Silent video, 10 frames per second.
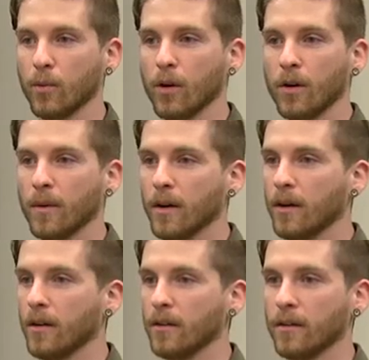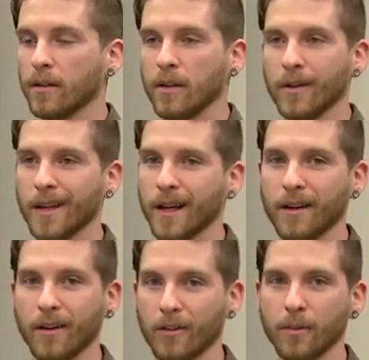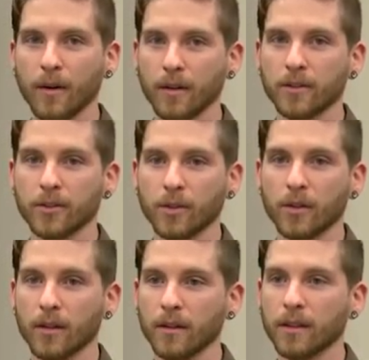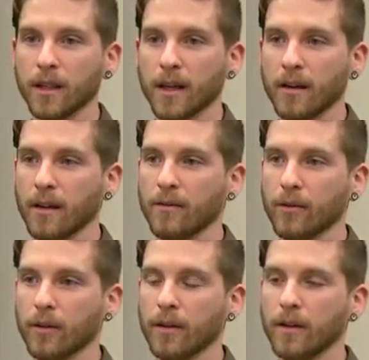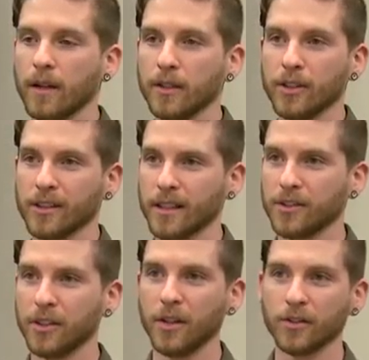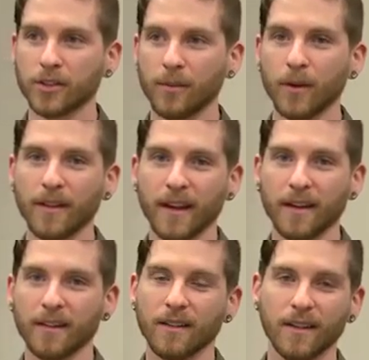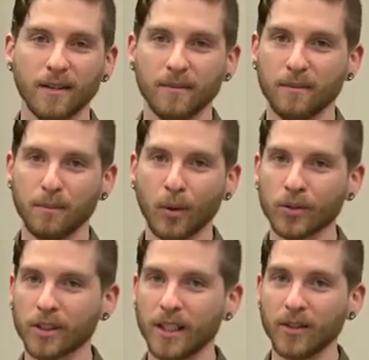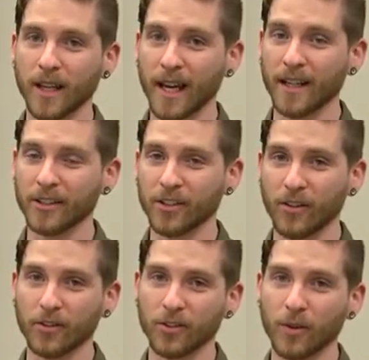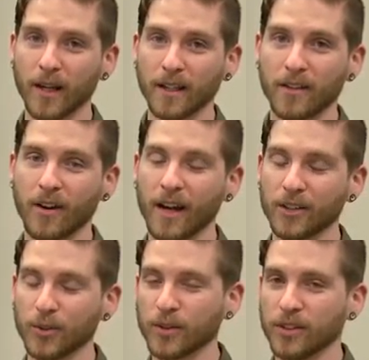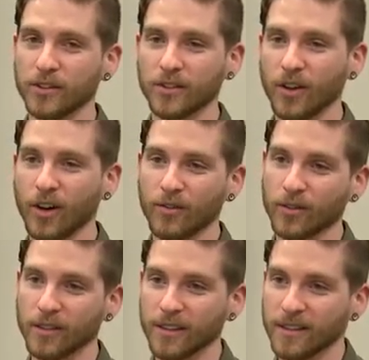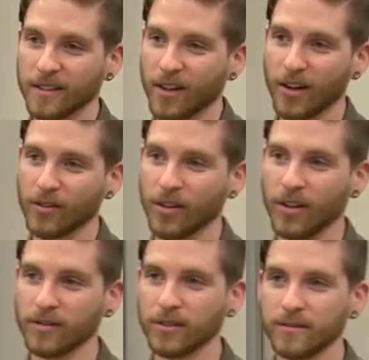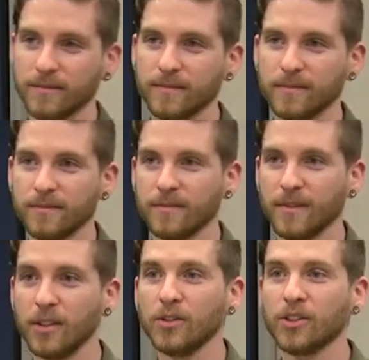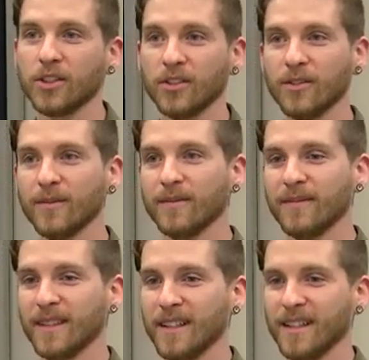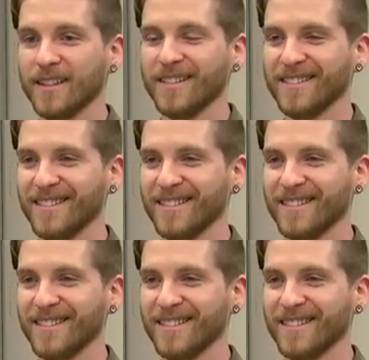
Walmart or you know any kind of auto parts store and they'll take care of that for you. She said she knows someone that pours it into a can and just throws it away in the trash, which is awful, awful, awful. Used to. Used to.